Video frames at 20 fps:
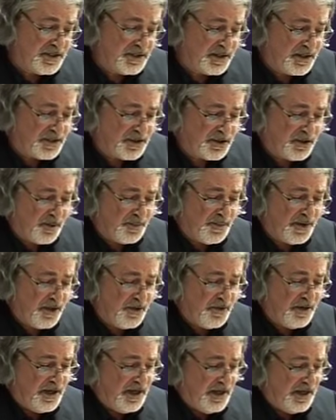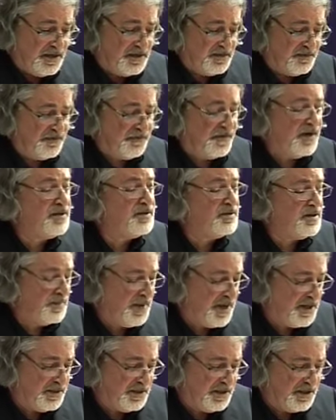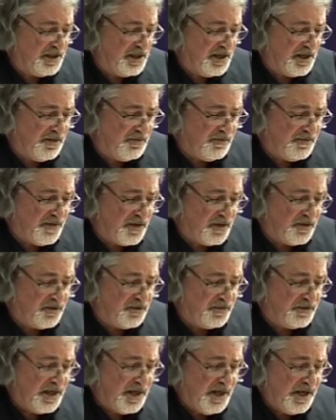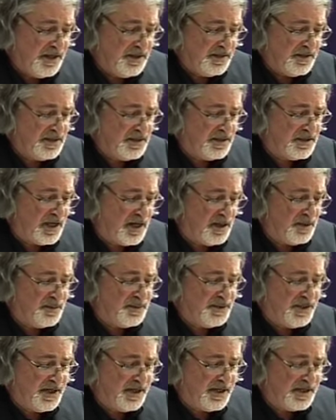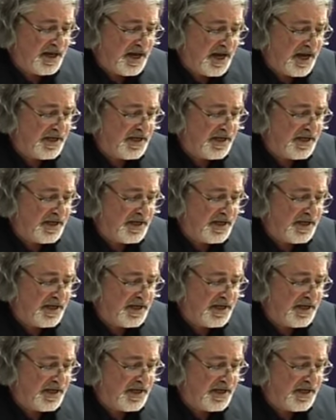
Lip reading: says Cacioppo, is fundamentally involved in the sculpting and